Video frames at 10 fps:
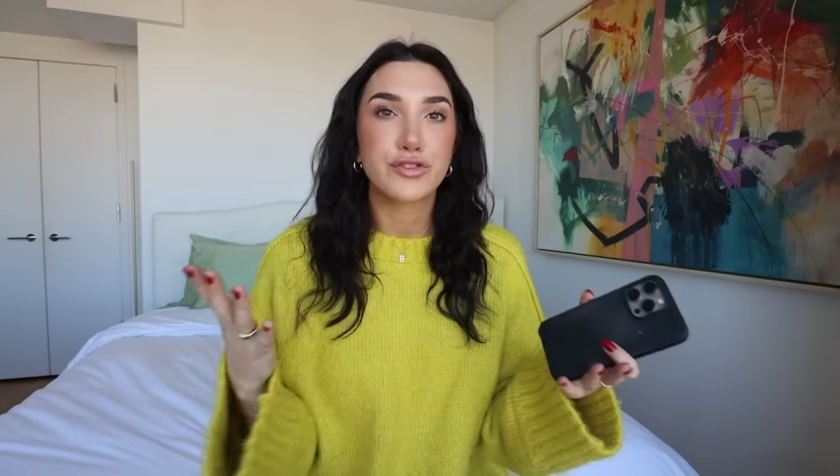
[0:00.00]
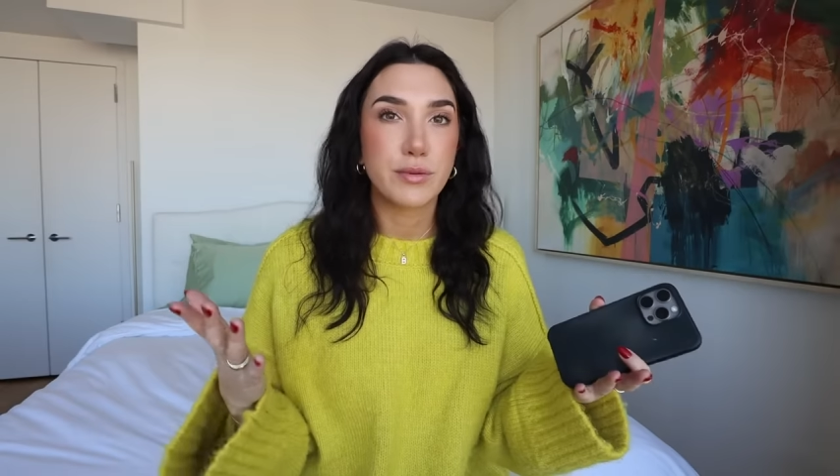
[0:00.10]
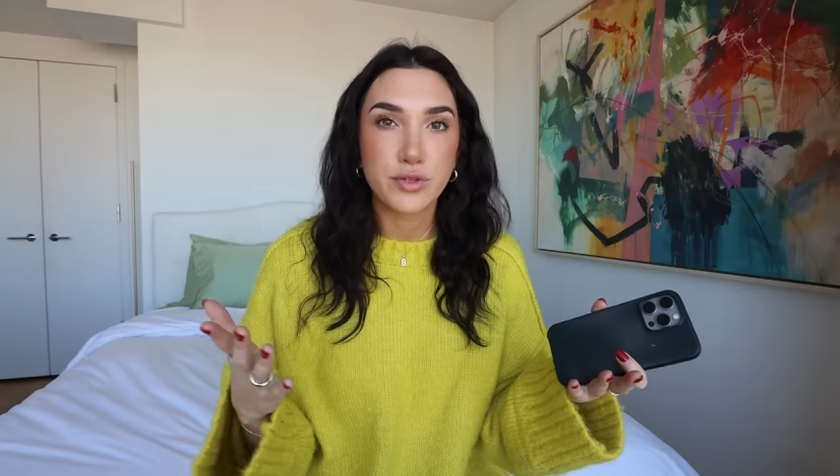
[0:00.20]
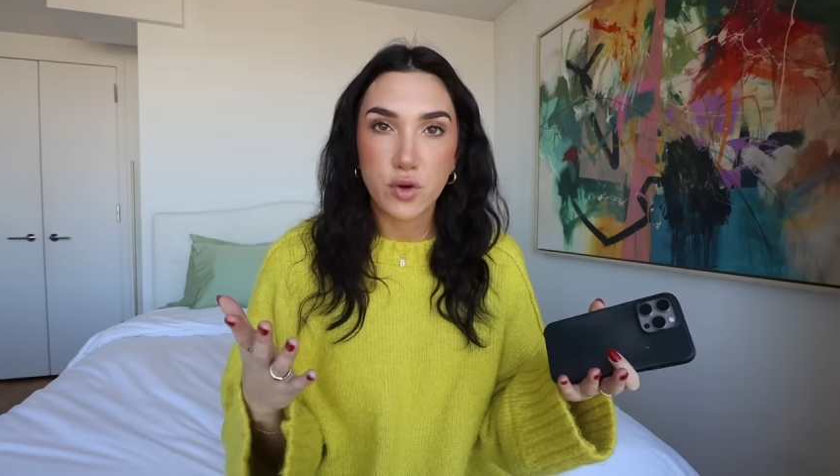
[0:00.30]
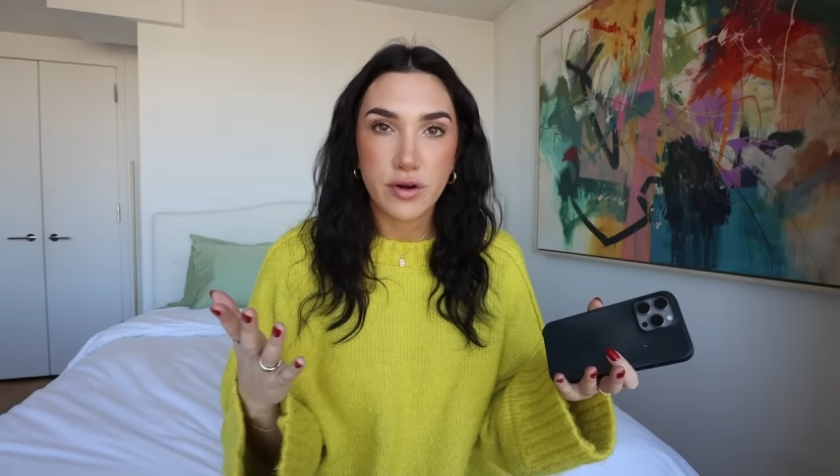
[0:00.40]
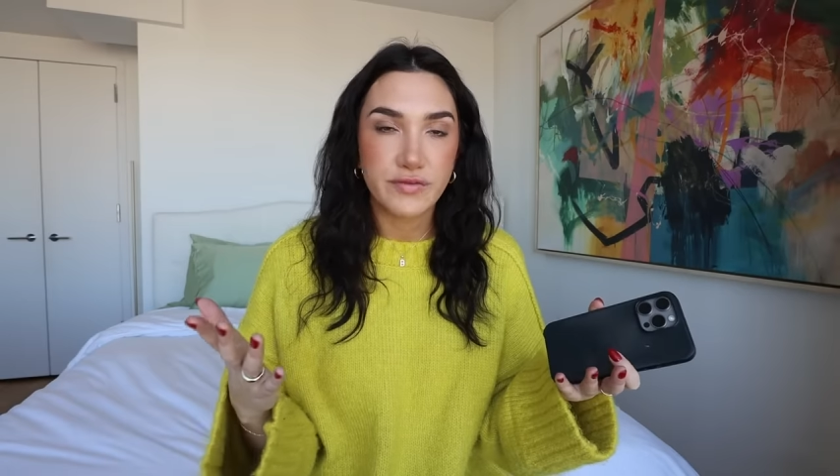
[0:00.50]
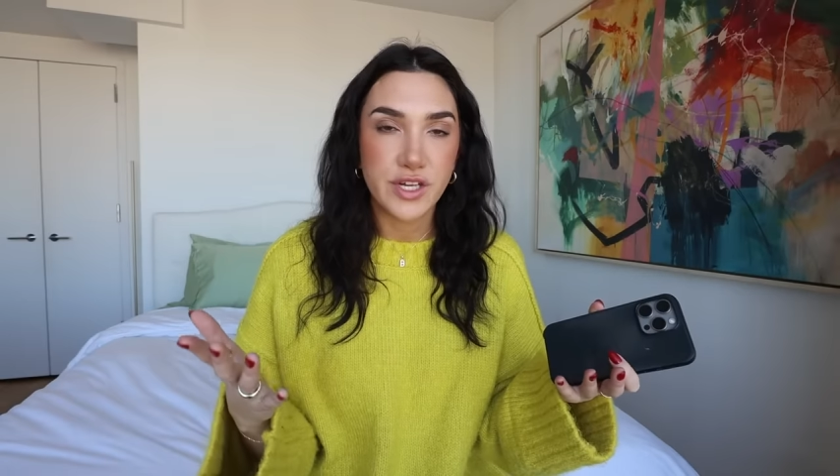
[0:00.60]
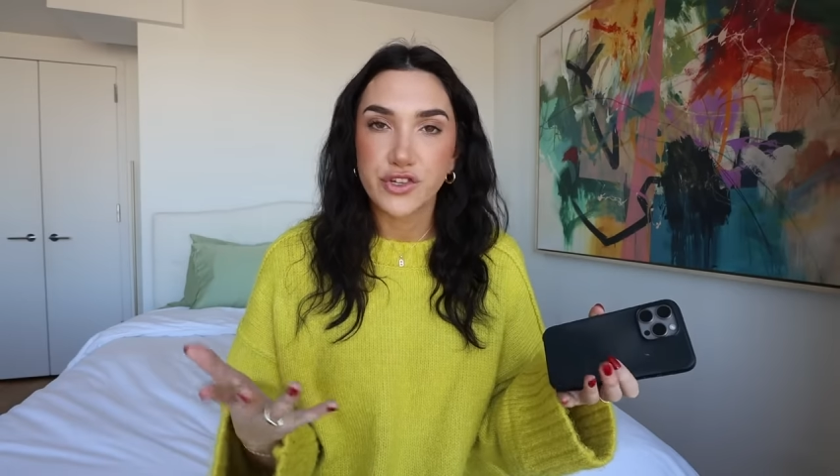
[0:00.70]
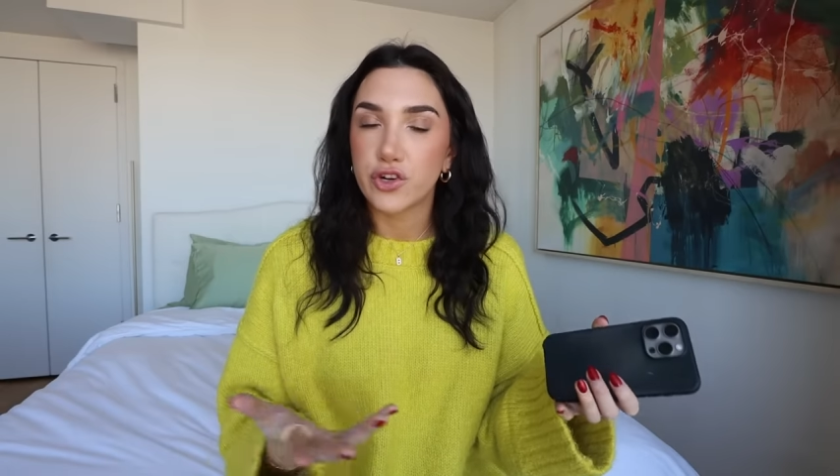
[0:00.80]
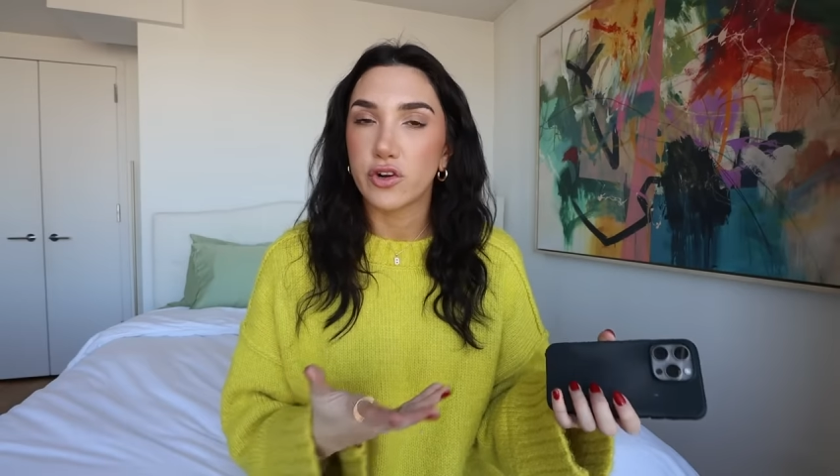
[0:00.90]
some sort of
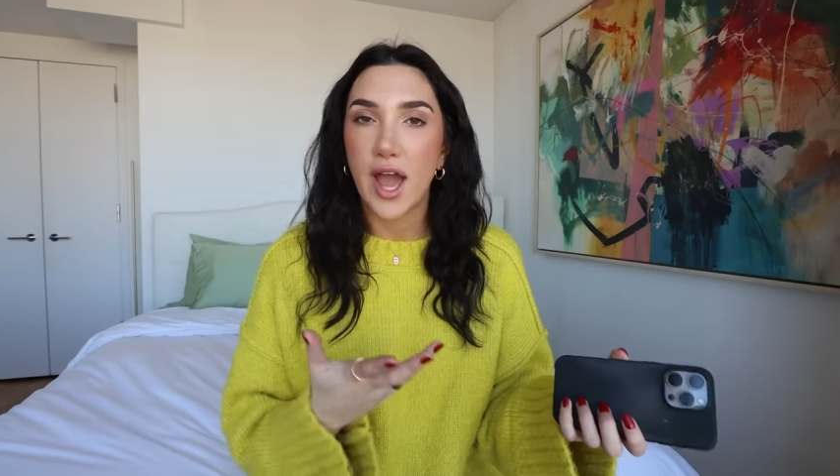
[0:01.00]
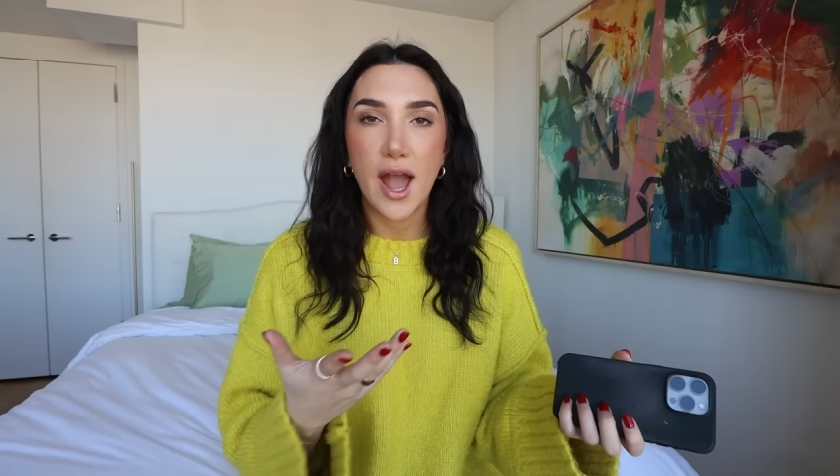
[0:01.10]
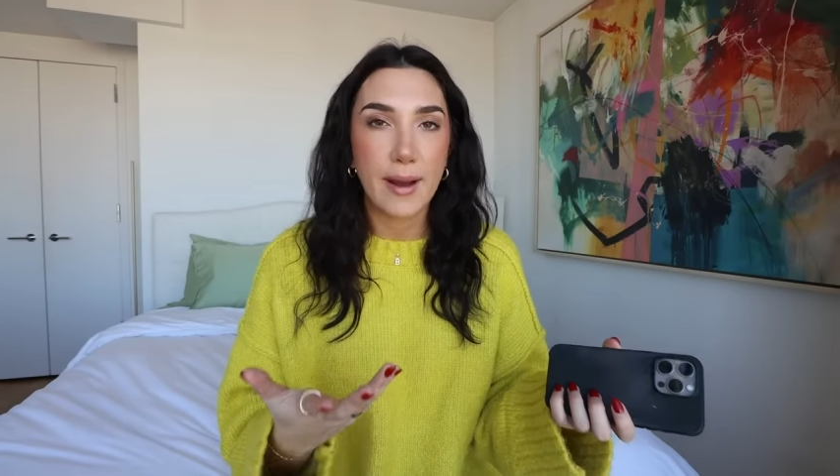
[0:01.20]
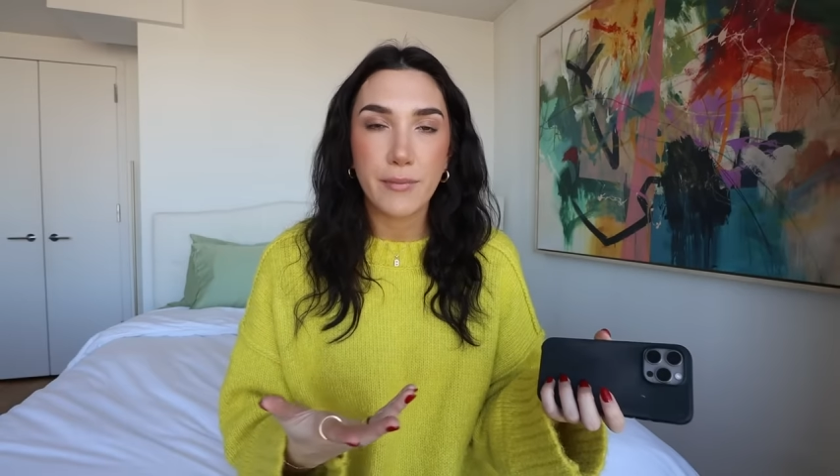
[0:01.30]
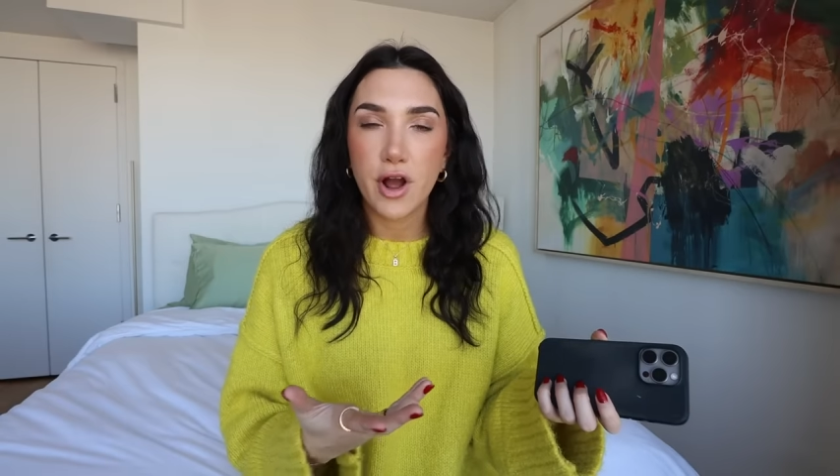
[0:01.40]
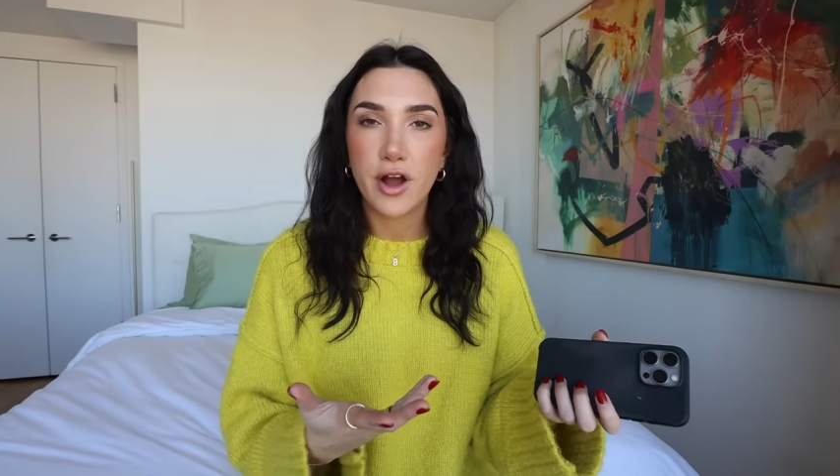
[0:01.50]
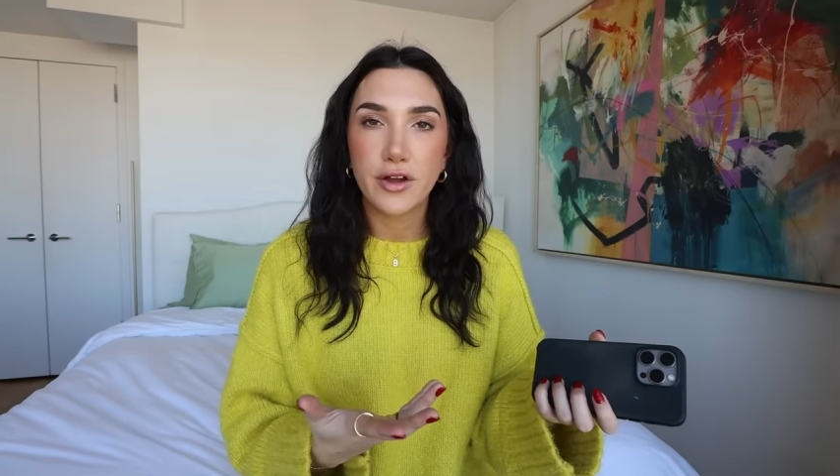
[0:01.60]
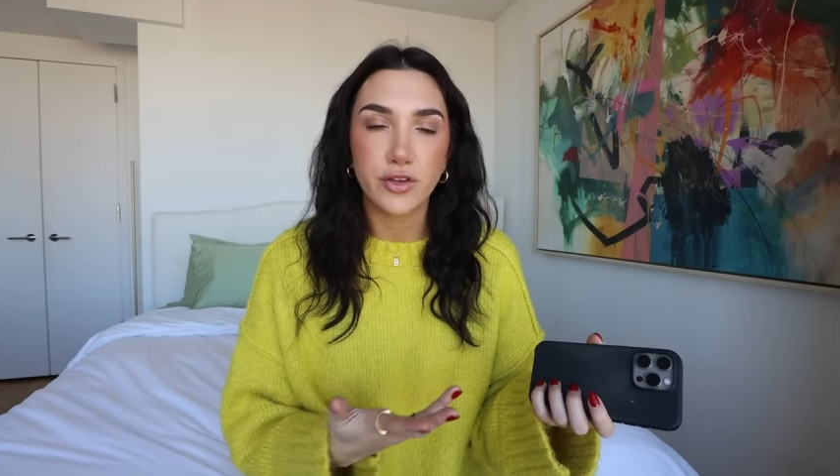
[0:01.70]
digital camera,